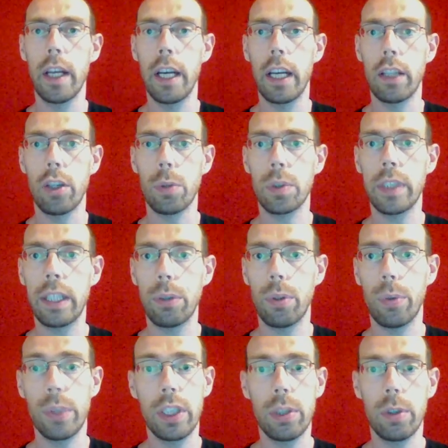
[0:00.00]
Those natural
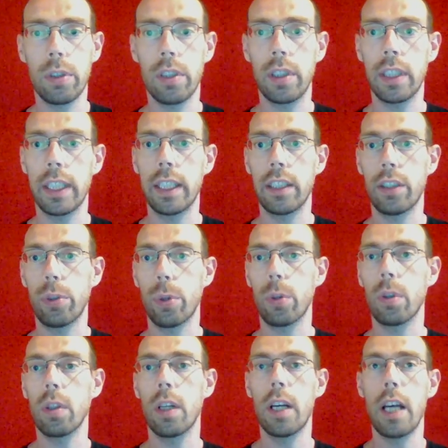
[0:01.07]
resources in the
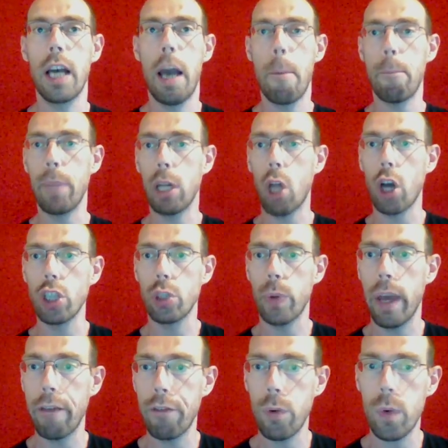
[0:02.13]
soil belong to
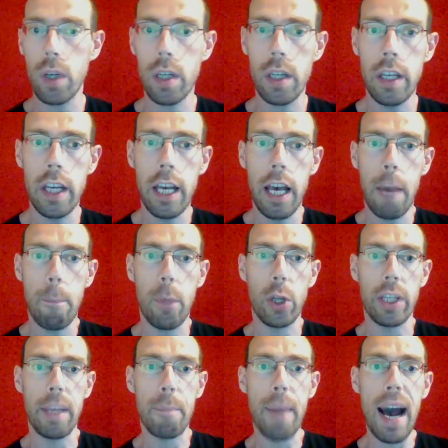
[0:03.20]
everyone, but
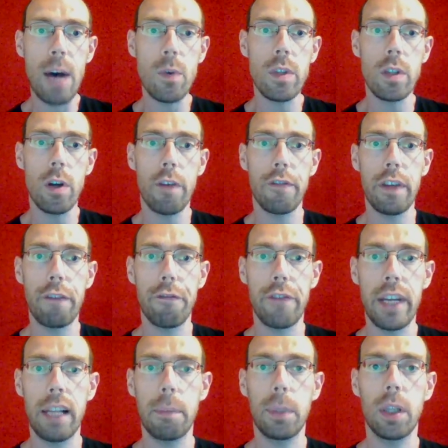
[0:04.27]
the amount of
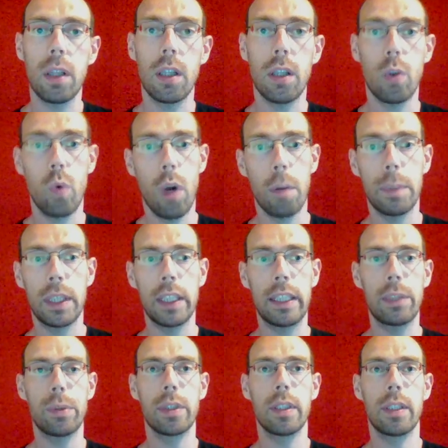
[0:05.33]
available raw
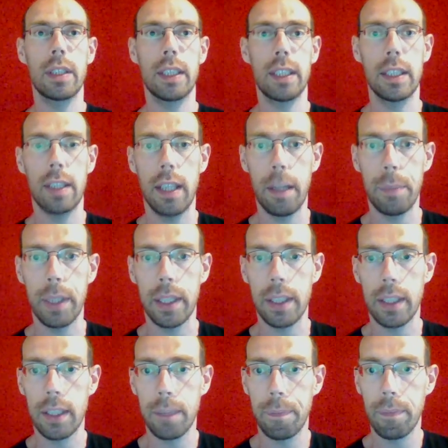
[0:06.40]
materials is limited.
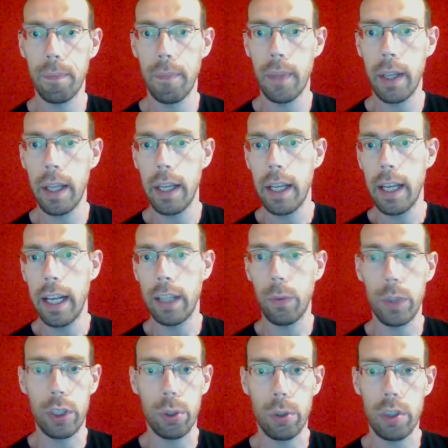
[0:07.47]
And the
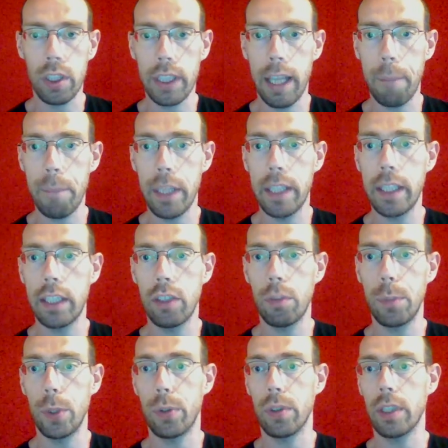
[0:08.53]
resources can be
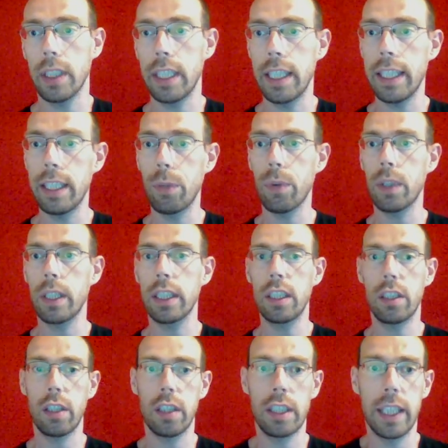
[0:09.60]
distributed equally
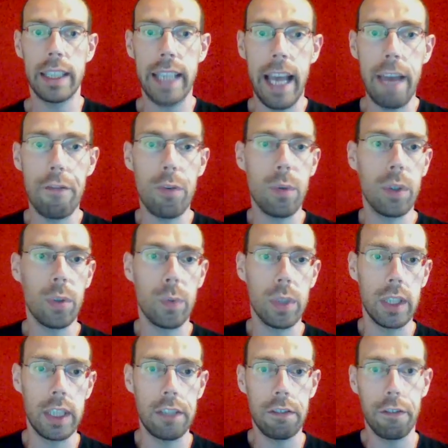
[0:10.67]
such that everyone
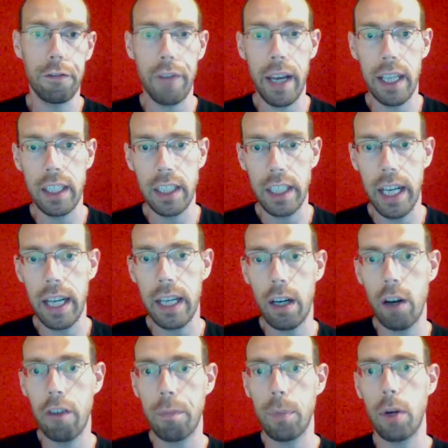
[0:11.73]
receives a fair share
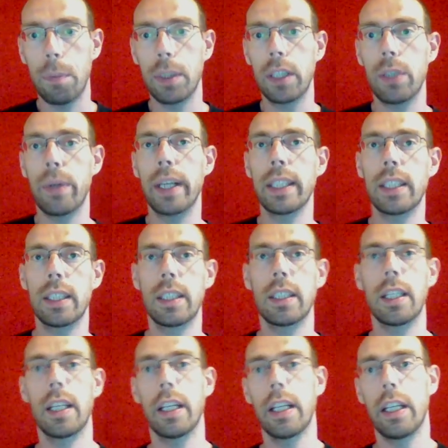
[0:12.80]
of property rights
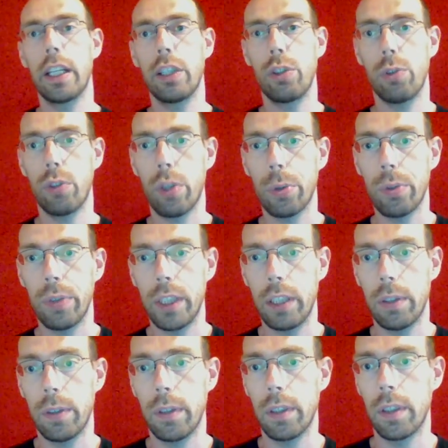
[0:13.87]
to those
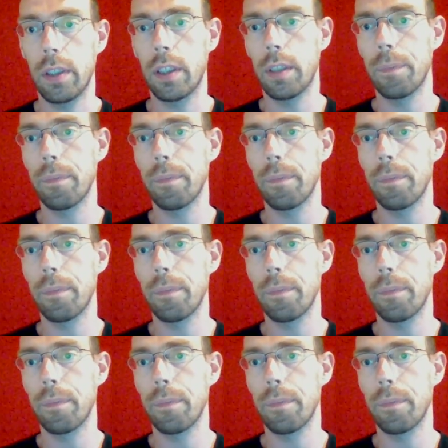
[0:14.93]
resources.